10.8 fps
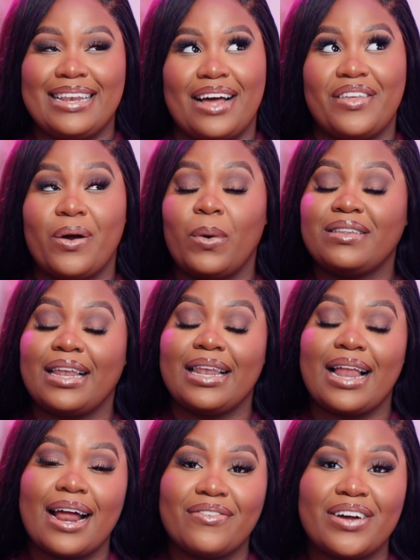Now, there was a
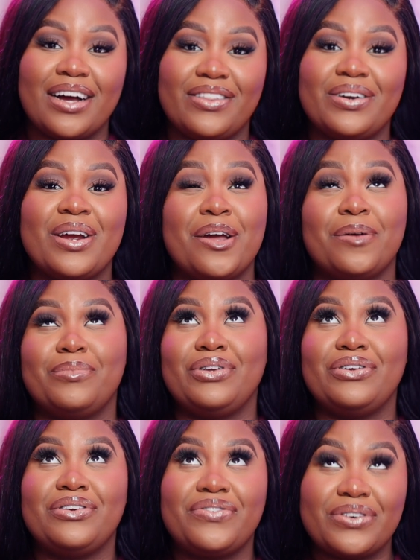lot of other
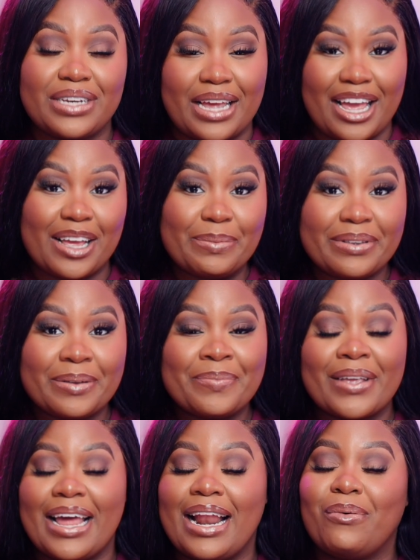beautiful names,
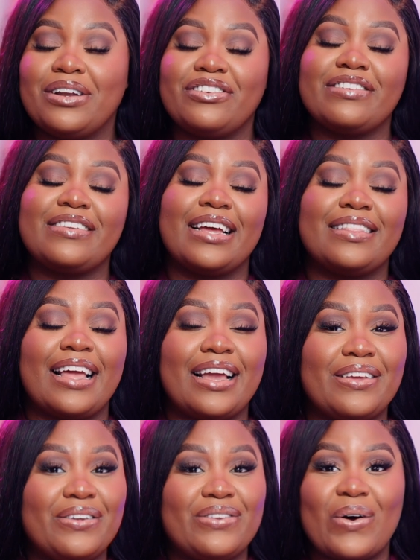and I want to just say
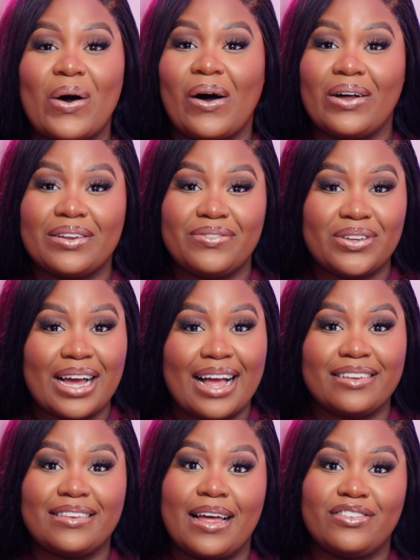thank you to all of you
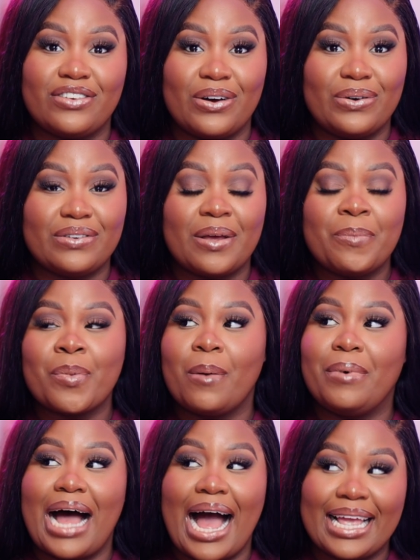guys that chose,
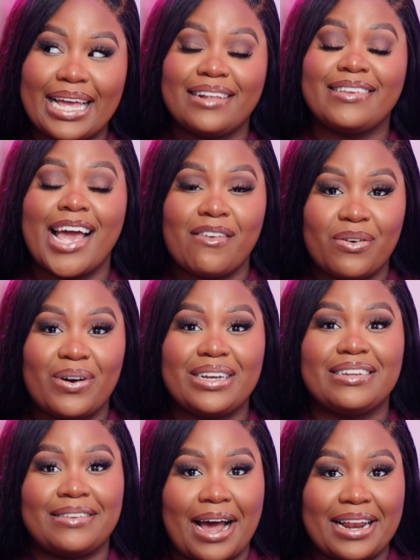but I guess everyone
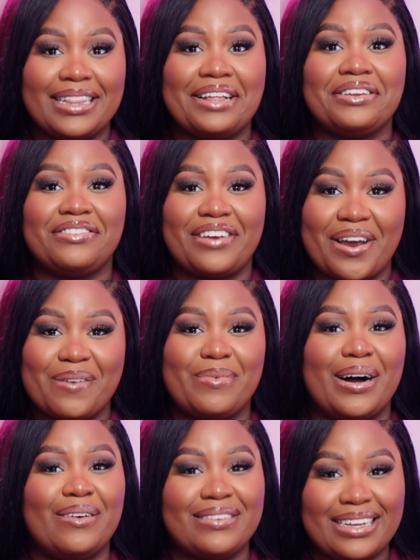decided that the Cherry
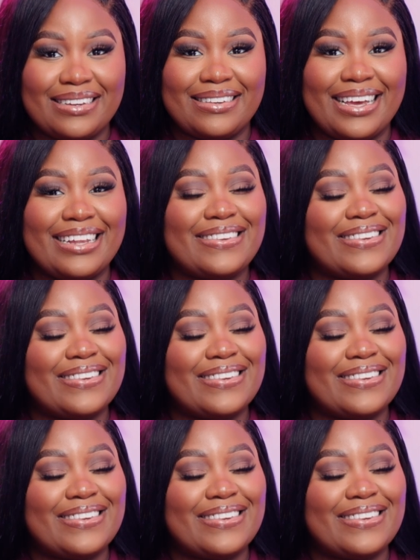Bombs is it.